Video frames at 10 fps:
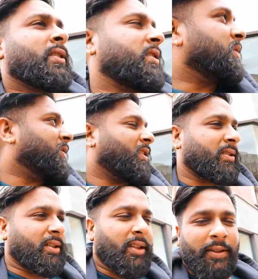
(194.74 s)
See what they
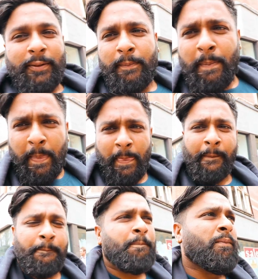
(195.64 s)
say.
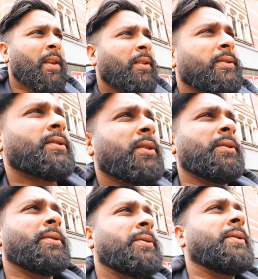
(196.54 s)

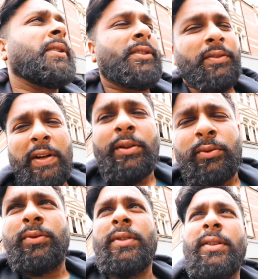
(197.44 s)
So it's around the
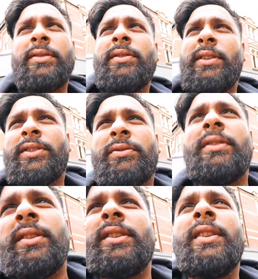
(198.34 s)
corner, so
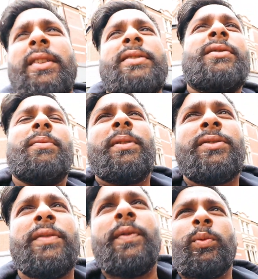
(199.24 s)
literally not
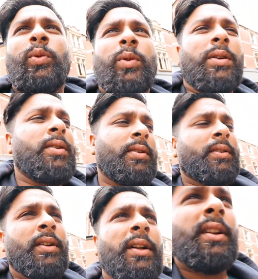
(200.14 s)
much of a walk.
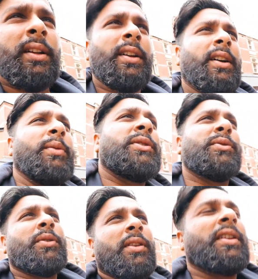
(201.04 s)
We
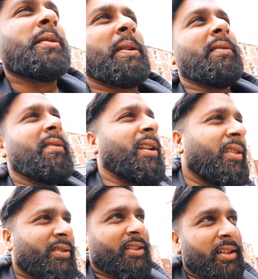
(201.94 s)
still got to think about
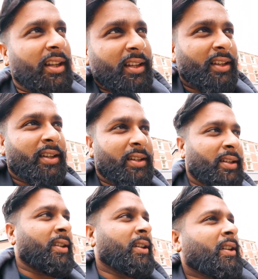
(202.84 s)
lunch today,
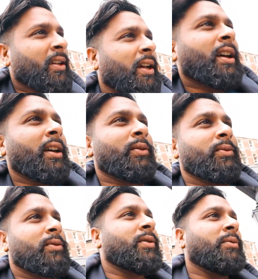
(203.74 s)
and
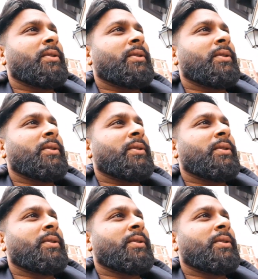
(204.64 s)
also